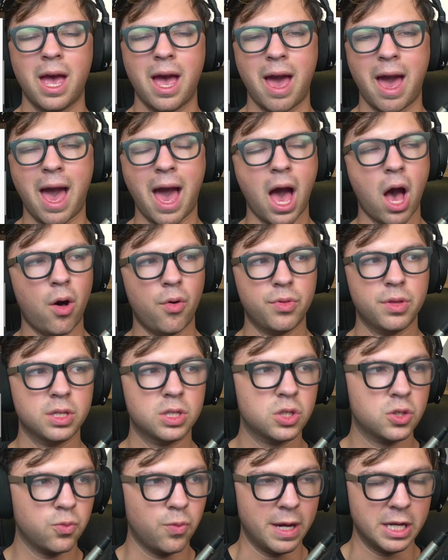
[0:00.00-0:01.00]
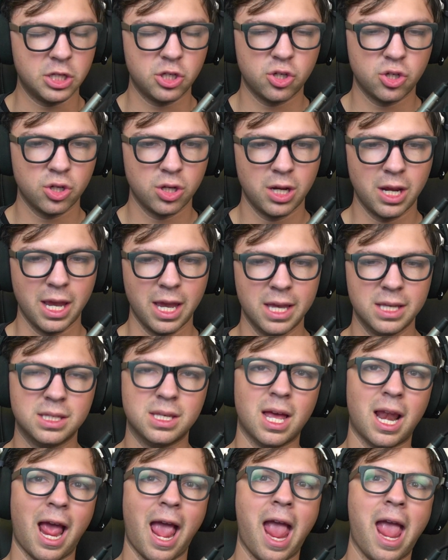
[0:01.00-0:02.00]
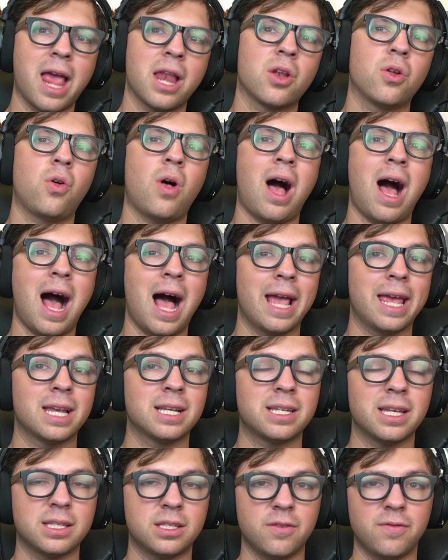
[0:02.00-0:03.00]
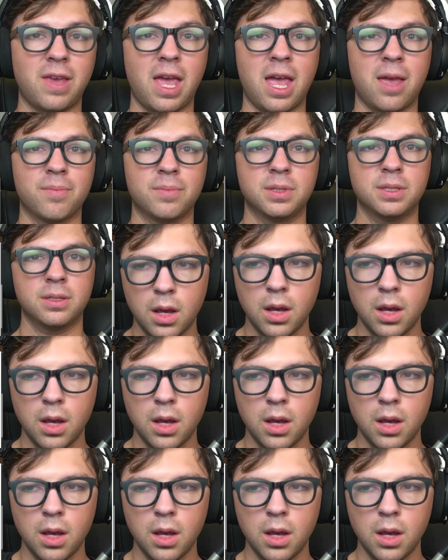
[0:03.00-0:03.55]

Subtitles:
how the Switch is going to handle high intensive games.